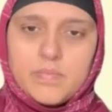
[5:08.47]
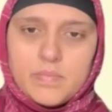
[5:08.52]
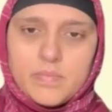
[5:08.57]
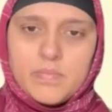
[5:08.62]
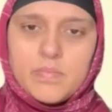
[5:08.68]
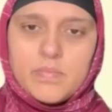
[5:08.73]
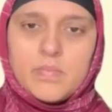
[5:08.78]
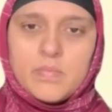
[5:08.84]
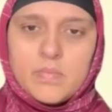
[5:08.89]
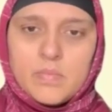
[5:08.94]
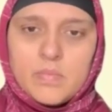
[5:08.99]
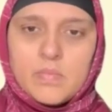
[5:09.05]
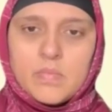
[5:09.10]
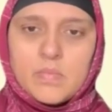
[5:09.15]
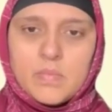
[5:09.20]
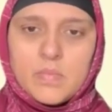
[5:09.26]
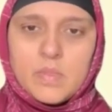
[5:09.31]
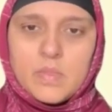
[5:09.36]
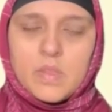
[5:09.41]

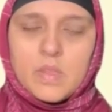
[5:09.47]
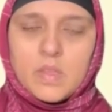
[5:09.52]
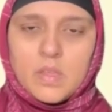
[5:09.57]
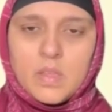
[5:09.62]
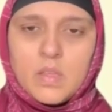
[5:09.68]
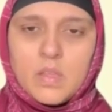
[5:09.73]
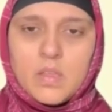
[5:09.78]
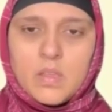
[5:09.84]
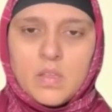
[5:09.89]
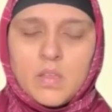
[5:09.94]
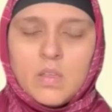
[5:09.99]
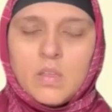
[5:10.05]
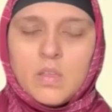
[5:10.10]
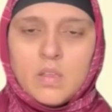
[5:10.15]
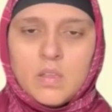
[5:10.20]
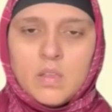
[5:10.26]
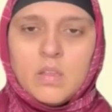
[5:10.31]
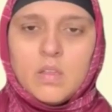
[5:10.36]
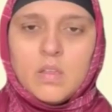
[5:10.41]

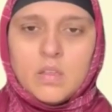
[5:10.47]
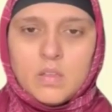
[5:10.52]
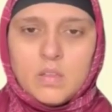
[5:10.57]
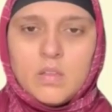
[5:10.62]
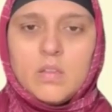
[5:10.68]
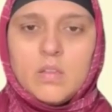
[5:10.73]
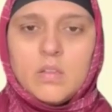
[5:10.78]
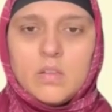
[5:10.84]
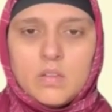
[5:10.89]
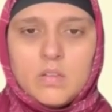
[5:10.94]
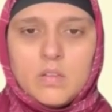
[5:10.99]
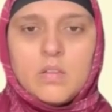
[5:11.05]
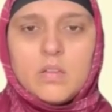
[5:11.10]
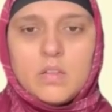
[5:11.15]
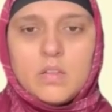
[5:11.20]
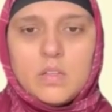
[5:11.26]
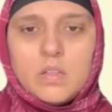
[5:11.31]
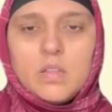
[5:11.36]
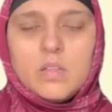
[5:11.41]

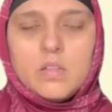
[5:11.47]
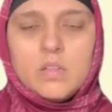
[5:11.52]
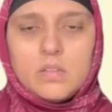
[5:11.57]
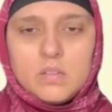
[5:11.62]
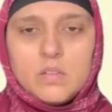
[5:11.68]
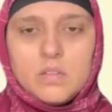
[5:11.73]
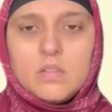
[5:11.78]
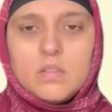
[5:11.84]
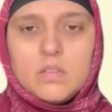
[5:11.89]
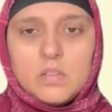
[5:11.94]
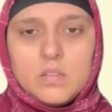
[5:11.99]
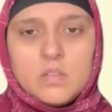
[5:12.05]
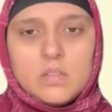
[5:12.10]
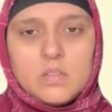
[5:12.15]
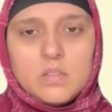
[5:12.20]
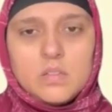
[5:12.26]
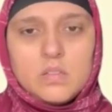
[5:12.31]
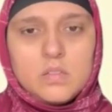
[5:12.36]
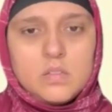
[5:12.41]

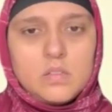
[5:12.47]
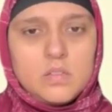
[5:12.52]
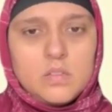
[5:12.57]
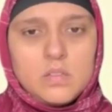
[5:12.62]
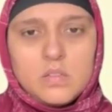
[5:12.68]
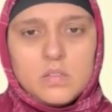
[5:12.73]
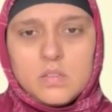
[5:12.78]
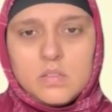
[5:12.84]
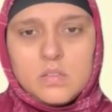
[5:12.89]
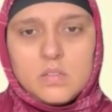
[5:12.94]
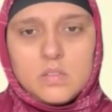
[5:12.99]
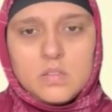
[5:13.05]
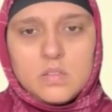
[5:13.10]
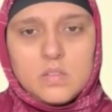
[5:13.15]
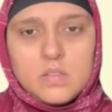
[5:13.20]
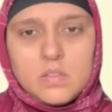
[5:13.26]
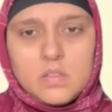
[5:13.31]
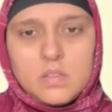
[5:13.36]
(not speaking)